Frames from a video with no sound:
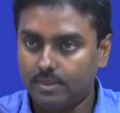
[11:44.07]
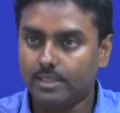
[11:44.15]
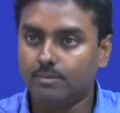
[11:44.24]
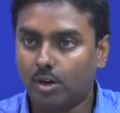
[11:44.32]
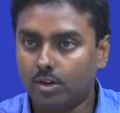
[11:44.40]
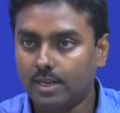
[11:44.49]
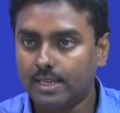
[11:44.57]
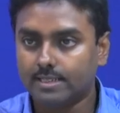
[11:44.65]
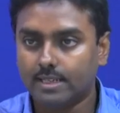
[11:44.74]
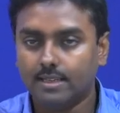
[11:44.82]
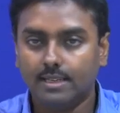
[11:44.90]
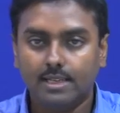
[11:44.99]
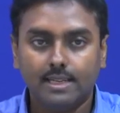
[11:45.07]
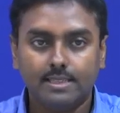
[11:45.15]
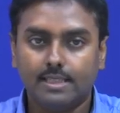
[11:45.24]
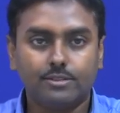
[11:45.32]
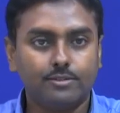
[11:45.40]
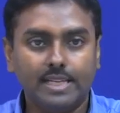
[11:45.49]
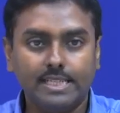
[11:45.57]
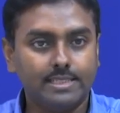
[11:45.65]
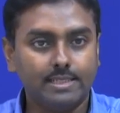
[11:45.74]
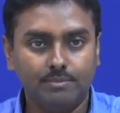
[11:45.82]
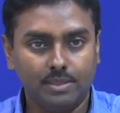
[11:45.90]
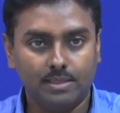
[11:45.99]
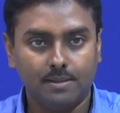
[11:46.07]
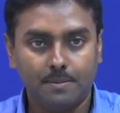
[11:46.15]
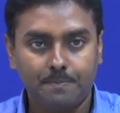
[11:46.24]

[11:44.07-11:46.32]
demodulation, that is very simple.